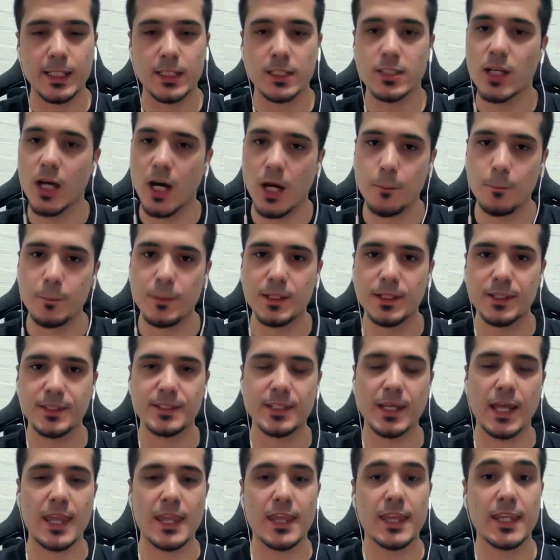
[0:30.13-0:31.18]
topics
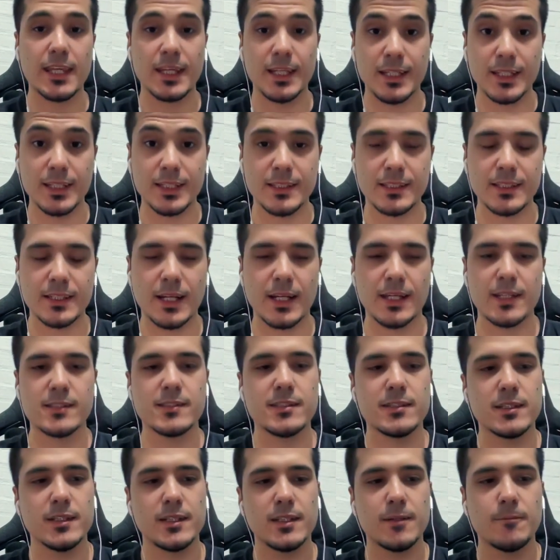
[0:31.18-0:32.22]
and things that I
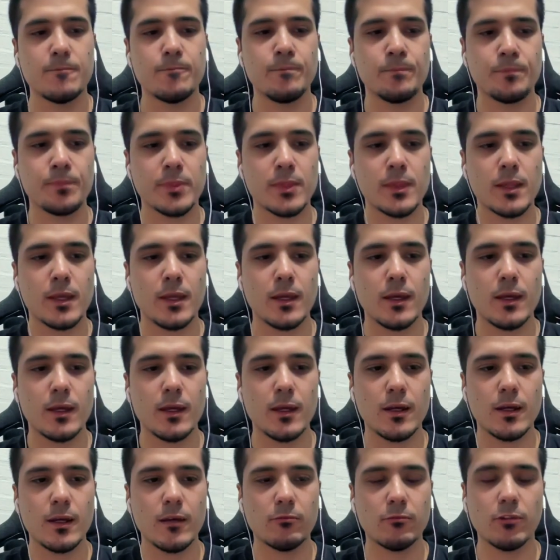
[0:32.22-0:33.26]
see
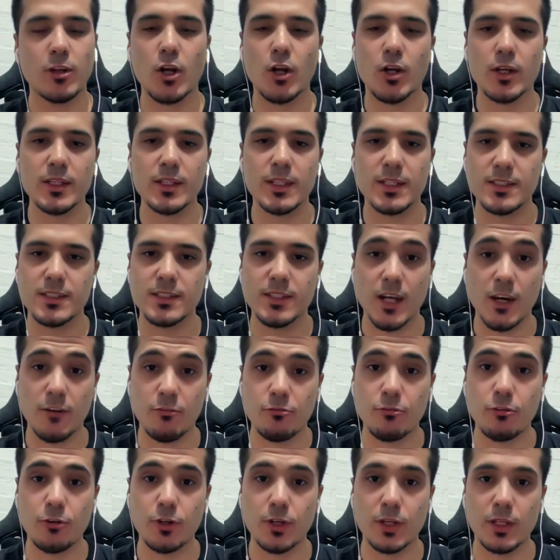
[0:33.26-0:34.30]
regarding the
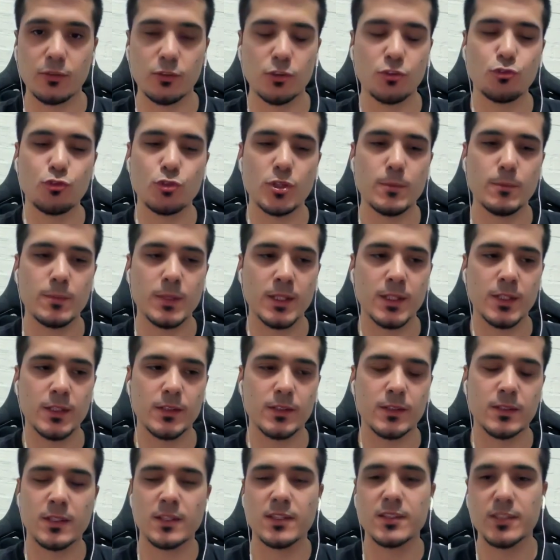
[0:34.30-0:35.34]
software industry,
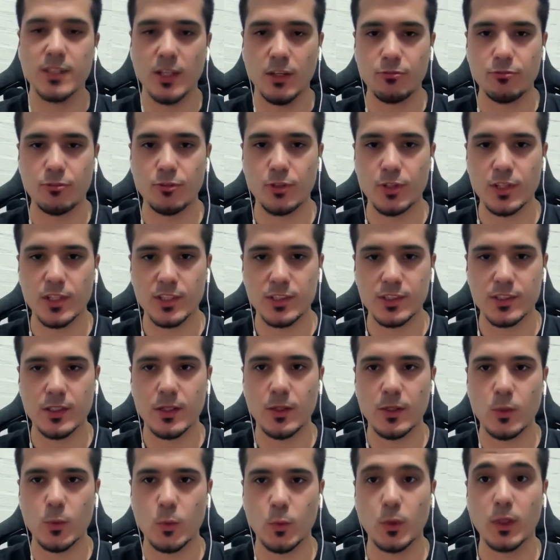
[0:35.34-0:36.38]
because software is
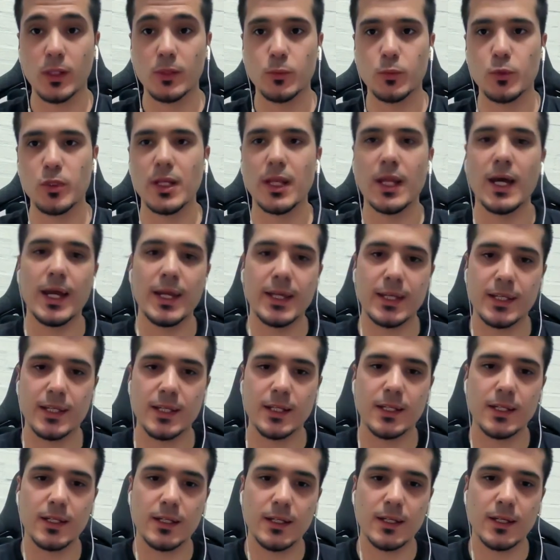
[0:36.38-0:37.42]
what we like
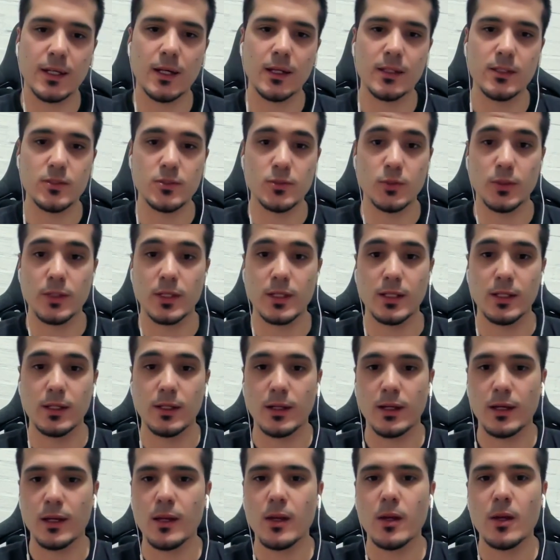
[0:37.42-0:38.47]
doing,
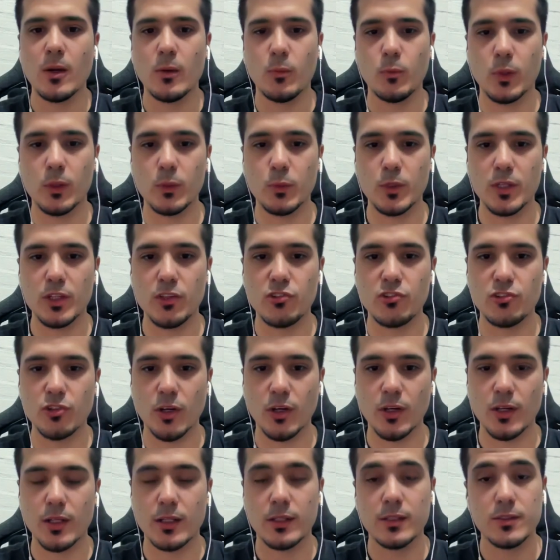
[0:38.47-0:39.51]
what we
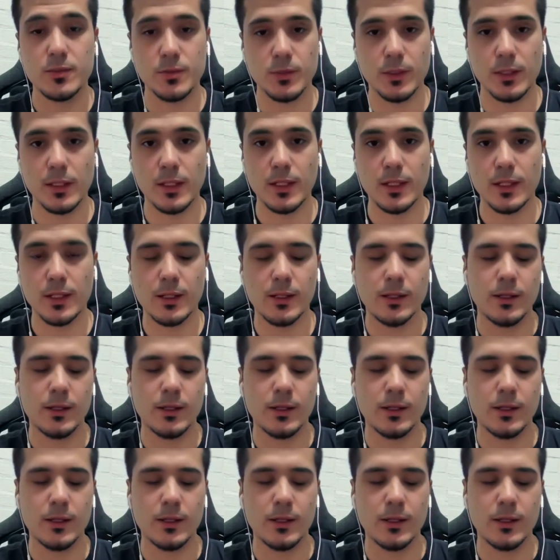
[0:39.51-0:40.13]
enjoy doing.